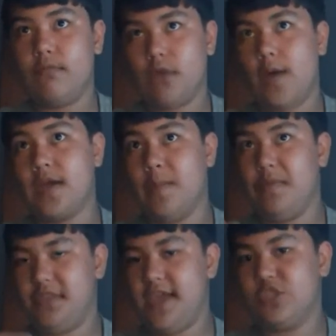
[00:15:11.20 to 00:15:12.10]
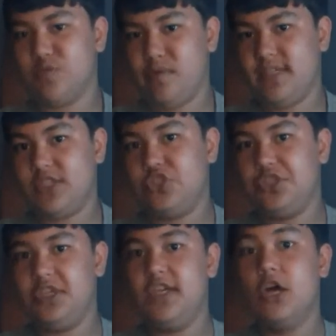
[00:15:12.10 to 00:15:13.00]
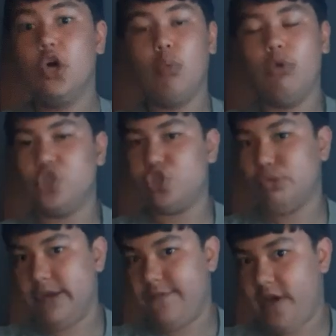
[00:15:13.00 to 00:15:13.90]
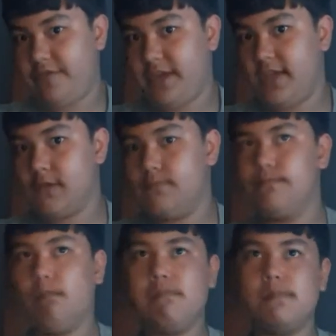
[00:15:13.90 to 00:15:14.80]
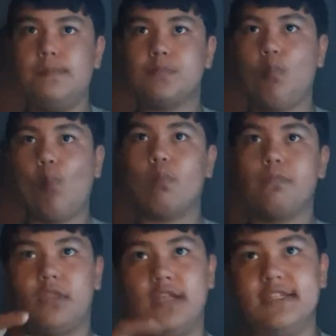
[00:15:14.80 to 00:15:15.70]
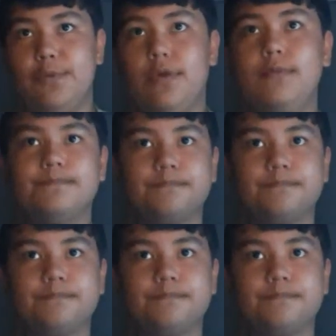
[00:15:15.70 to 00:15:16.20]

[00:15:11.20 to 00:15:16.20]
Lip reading: upcoming the Enterprise XG, which is 25 gig. Continuing.